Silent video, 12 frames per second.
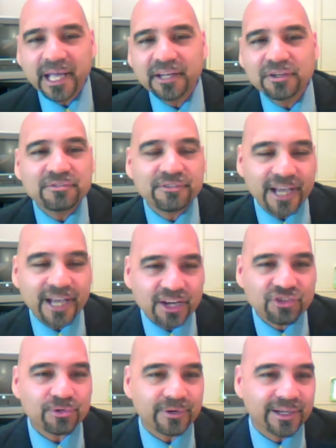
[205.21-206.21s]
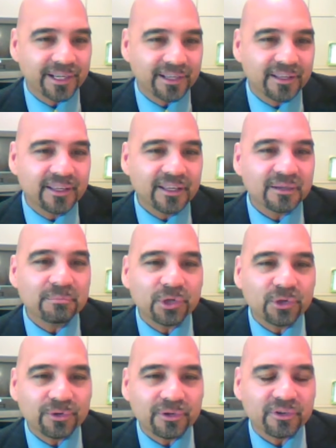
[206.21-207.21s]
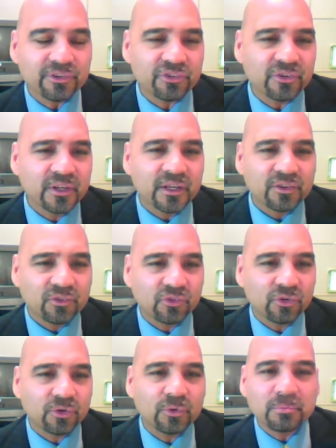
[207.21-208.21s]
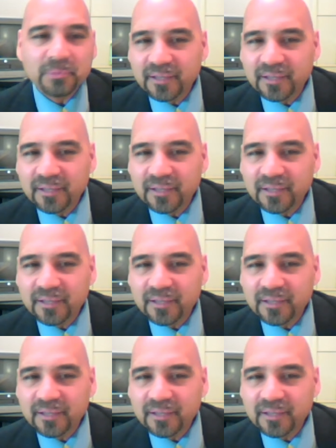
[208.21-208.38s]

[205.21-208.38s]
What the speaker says: started manufacturing computers